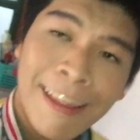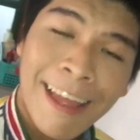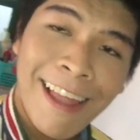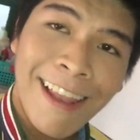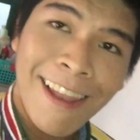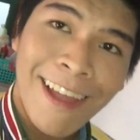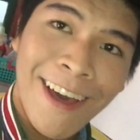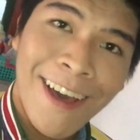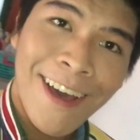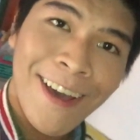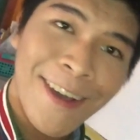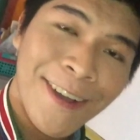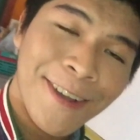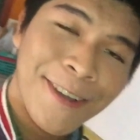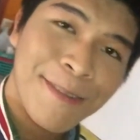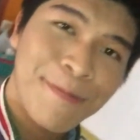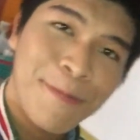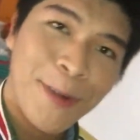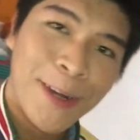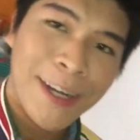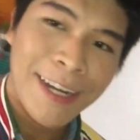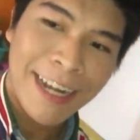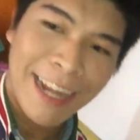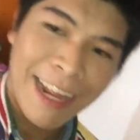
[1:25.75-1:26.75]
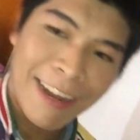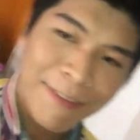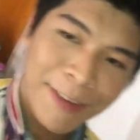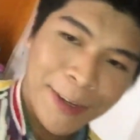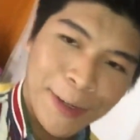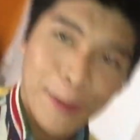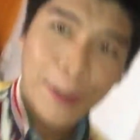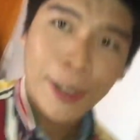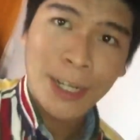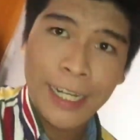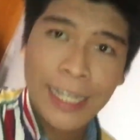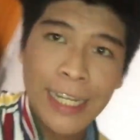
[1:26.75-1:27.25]
Hello, good morning,
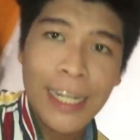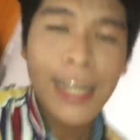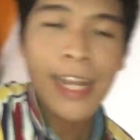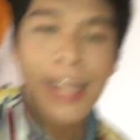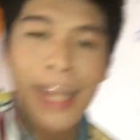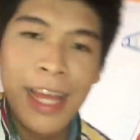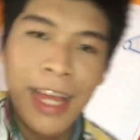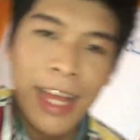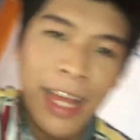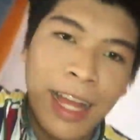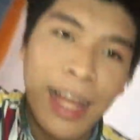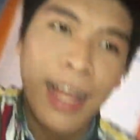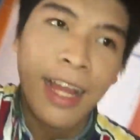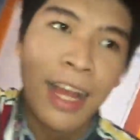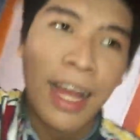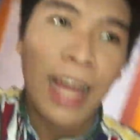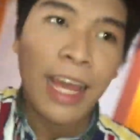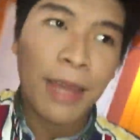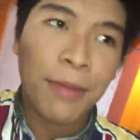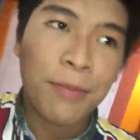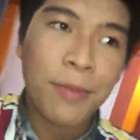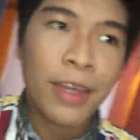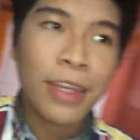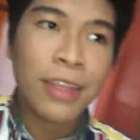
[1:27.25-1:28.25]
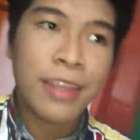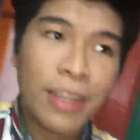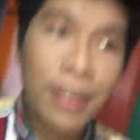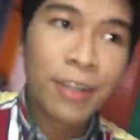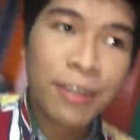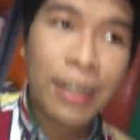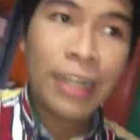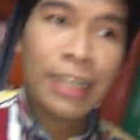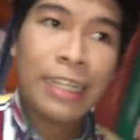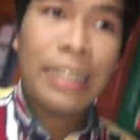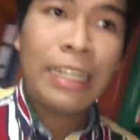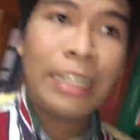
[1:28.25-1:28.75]
everyone. I'm getting
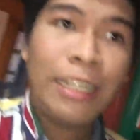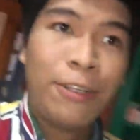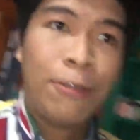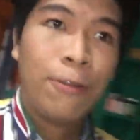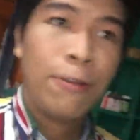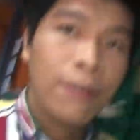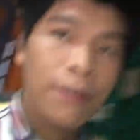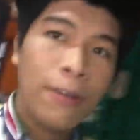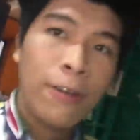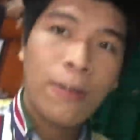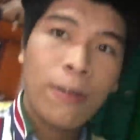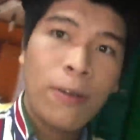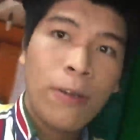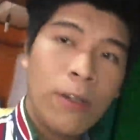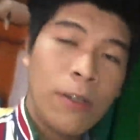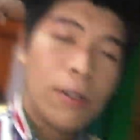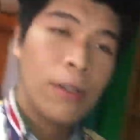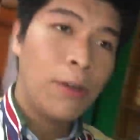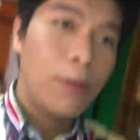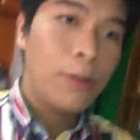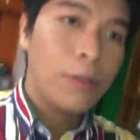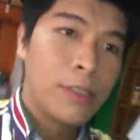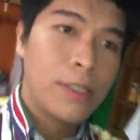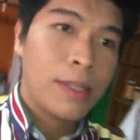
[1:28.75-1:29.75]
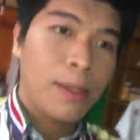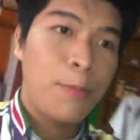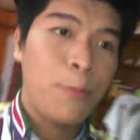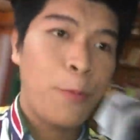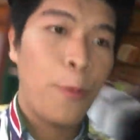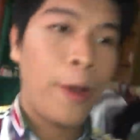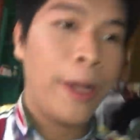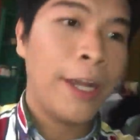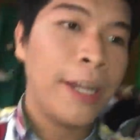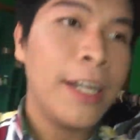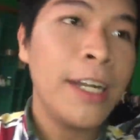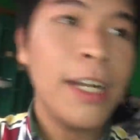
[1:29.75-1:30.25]
ready to go
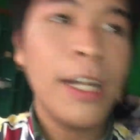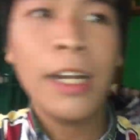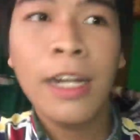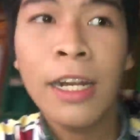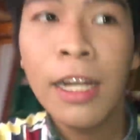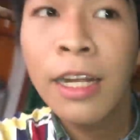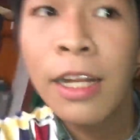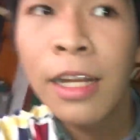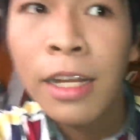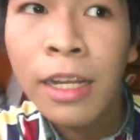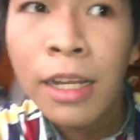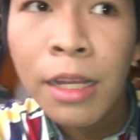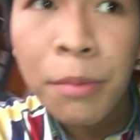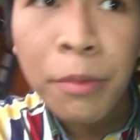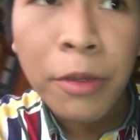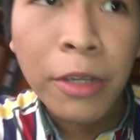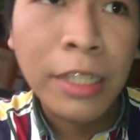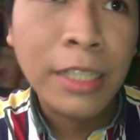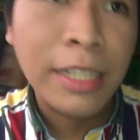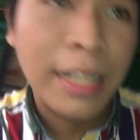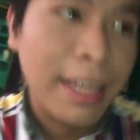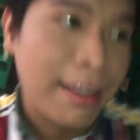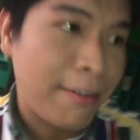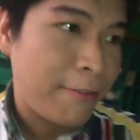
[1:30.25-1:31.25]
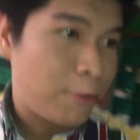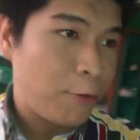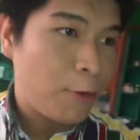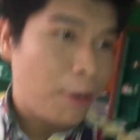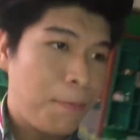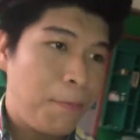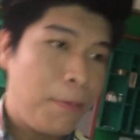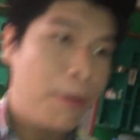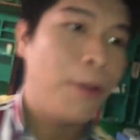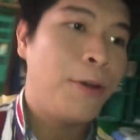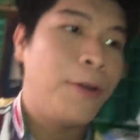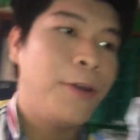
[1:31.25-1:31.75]
somewhere because I have
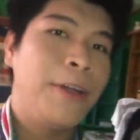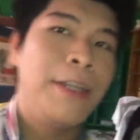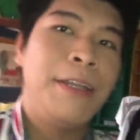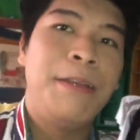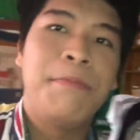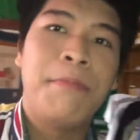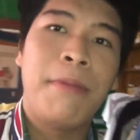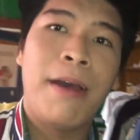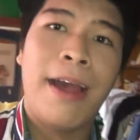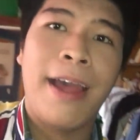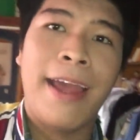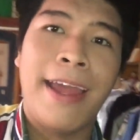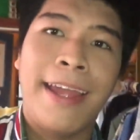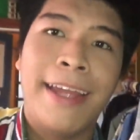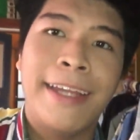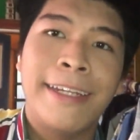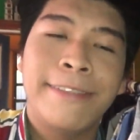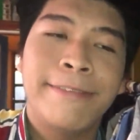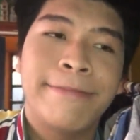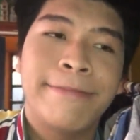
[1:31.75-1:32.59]
to upload my